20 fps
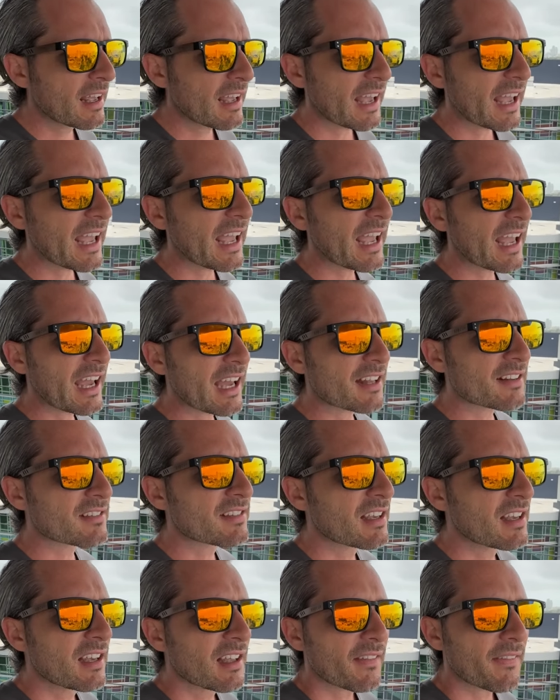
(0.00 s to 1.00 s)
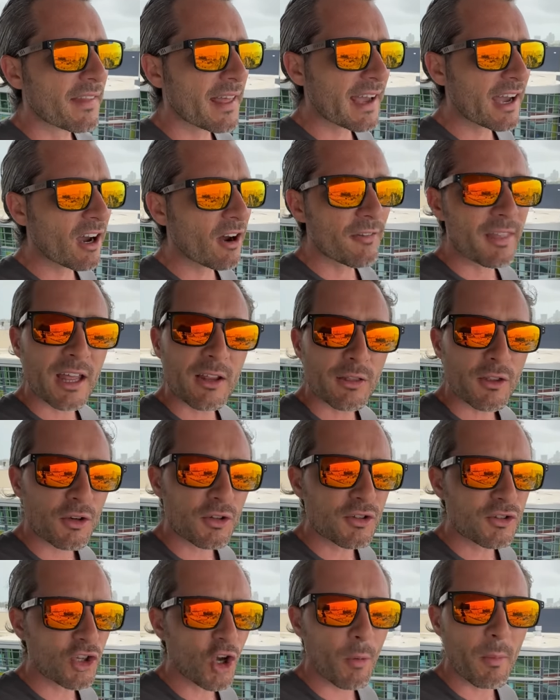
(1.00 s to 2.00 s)
And now that
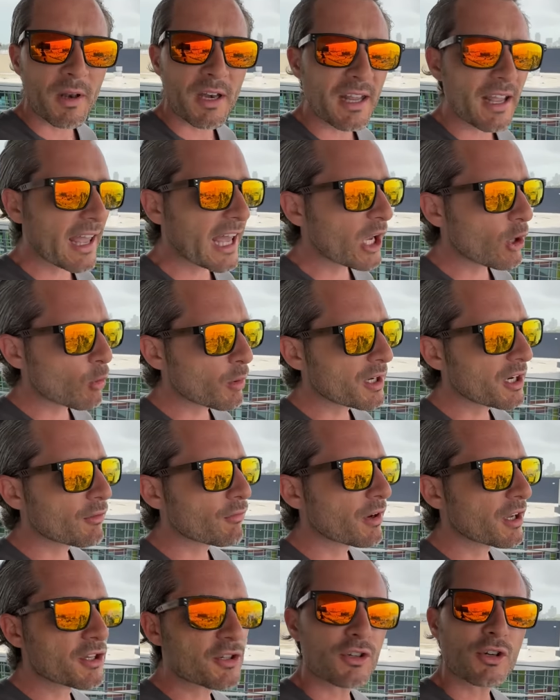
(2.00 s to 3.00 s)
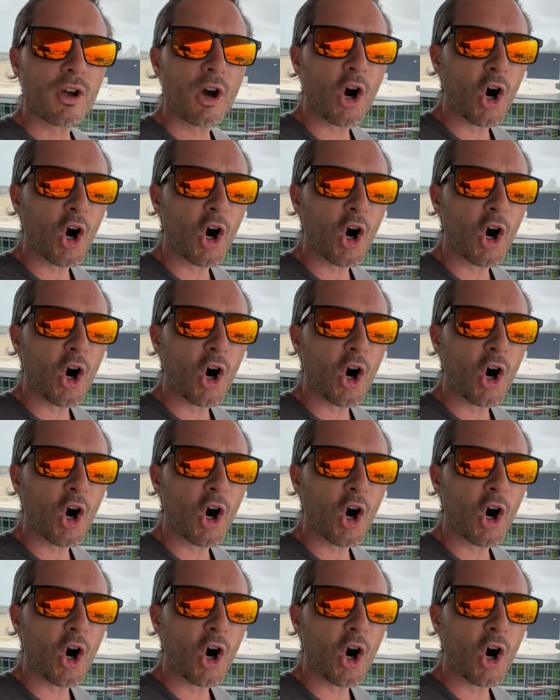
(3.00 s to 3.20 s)
there's so many equity rich